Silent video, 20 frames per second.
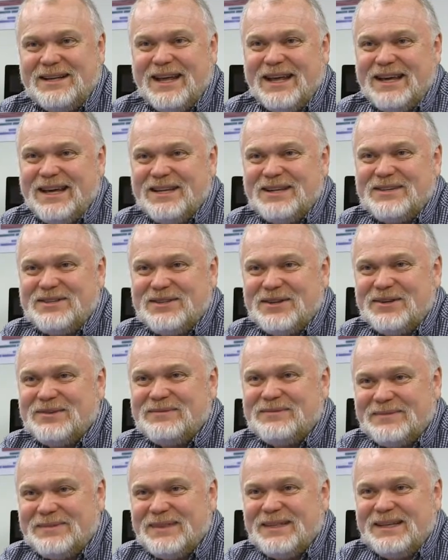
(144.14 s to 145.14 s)
date. So
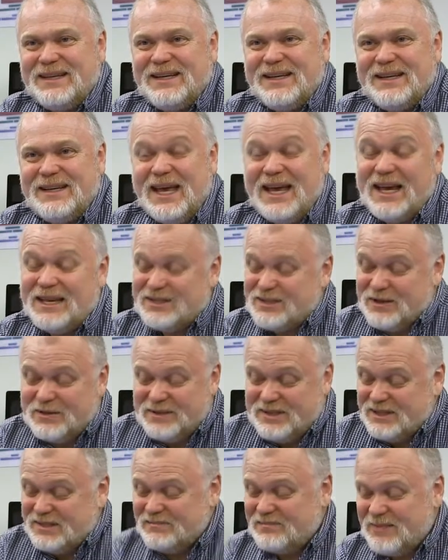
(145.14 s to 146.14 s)
yeah, so
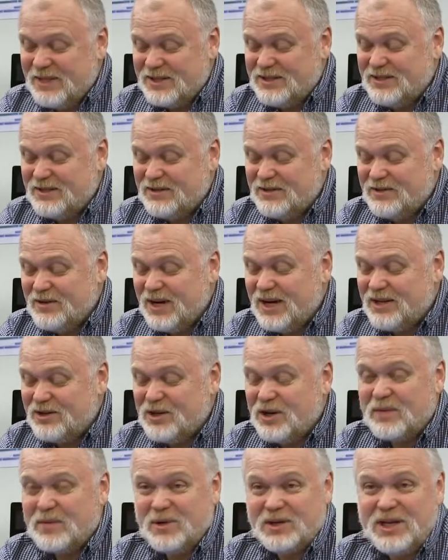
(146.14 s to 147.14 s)
it's great. You
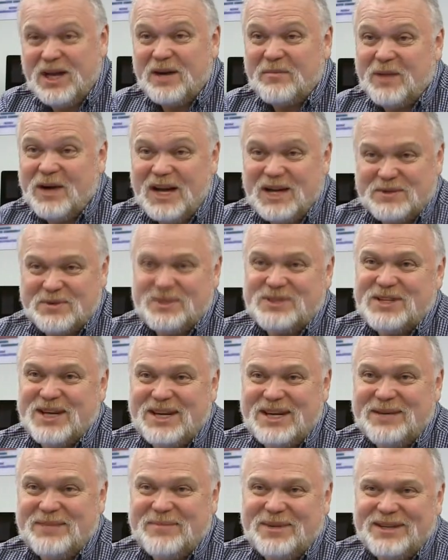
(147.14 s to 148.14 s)
talk about young minds we're
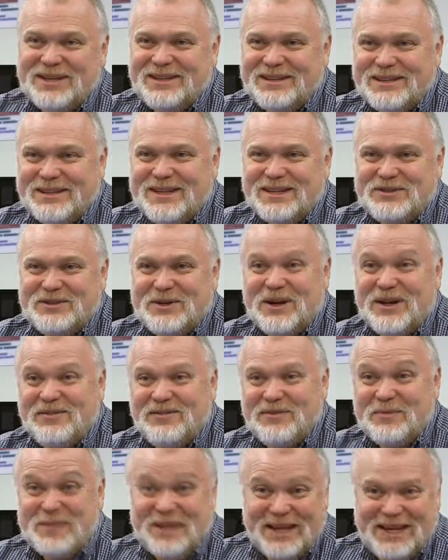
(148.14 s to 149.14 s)
studying, but it's great
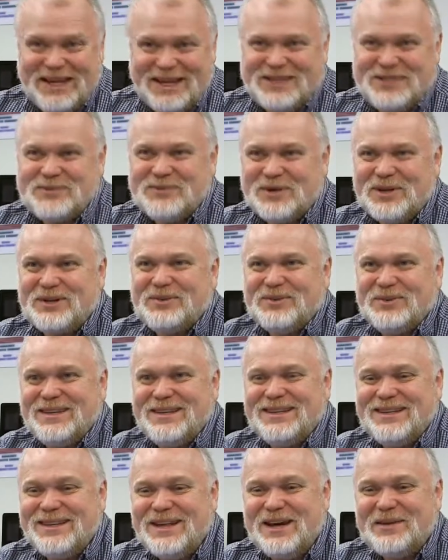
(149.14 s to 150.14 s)
for me to work
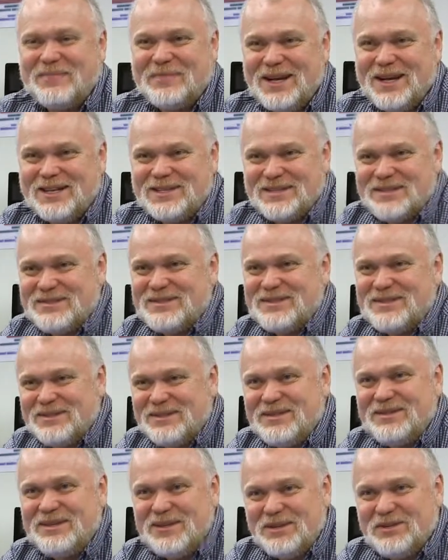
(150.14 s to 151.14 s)
with young minds as
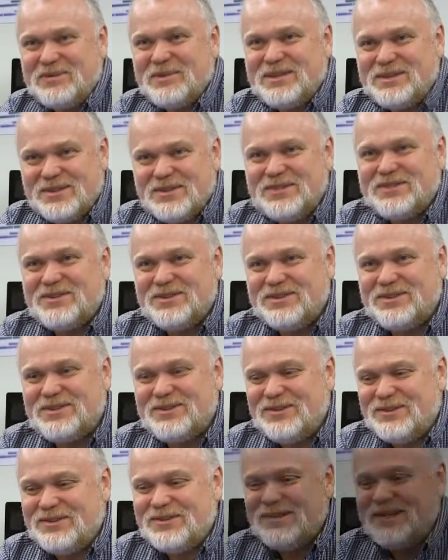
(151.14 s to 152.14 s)
the researchers
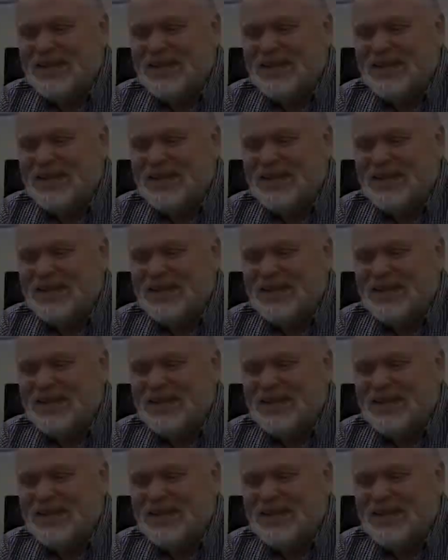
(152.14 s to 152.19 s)
too.